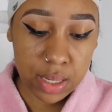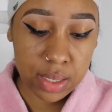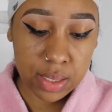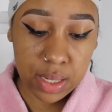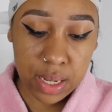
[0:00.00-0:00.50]

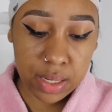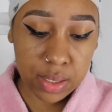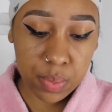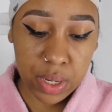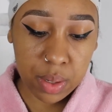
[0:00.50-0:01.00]

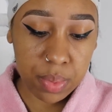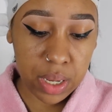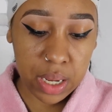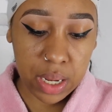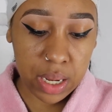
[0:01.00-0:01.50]
sis, we could
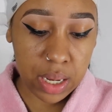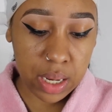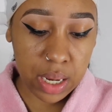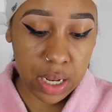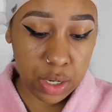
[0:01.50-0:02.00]
be
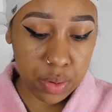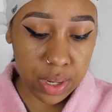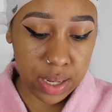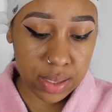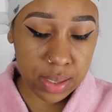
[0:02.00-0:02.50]
getting you
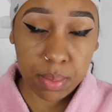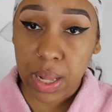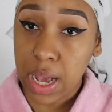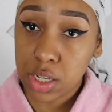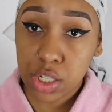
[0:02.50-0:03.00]
guys some
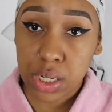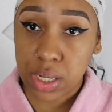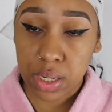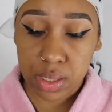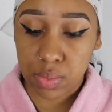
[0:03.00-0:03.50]

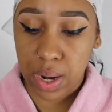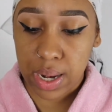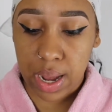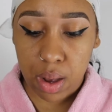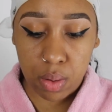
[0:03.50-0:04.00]
lashes right
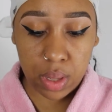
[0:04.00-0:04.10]
now.